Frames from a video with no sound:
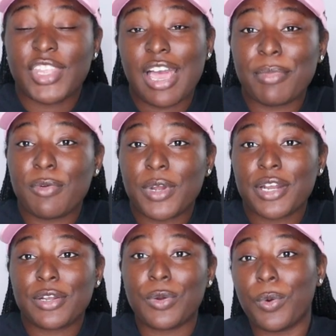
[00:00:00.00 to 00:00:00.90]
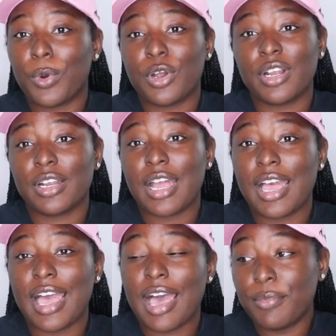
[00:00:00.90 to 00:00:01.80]
I'm at work or
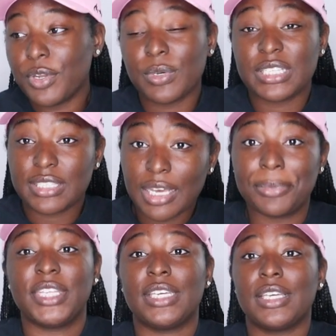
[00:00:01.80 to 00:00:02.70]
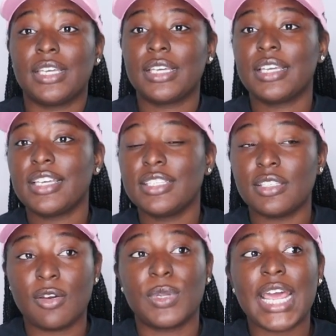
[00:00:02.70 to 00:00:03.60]
I'm doing something.
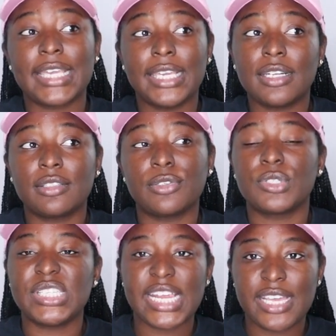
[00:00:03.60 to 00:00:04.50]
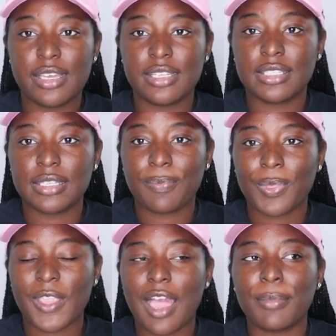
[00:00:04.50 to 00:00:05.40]
So when I get a little chance,
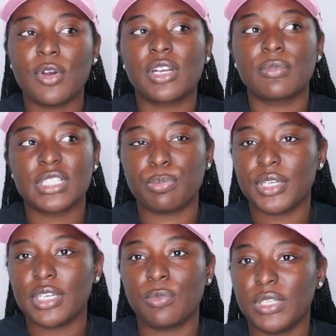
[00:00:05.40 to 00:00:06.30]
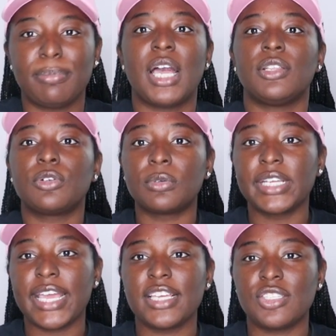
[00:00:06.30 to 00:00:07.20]
I'm going to respond with my little
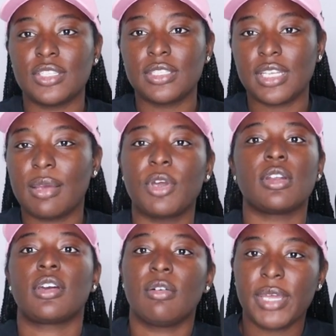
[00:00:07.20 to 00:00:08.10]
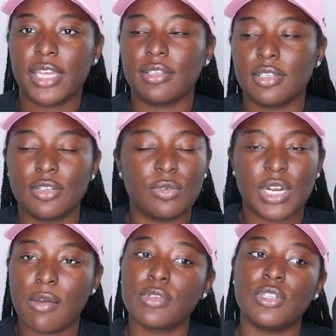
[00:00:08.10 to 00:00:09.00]
reactions, and I'm going to go back and do what
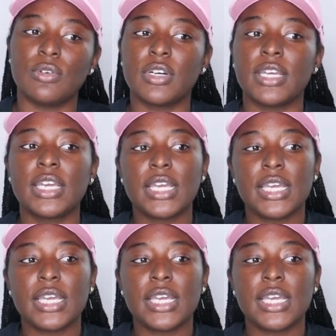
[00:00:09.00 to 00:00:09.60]
I was doing.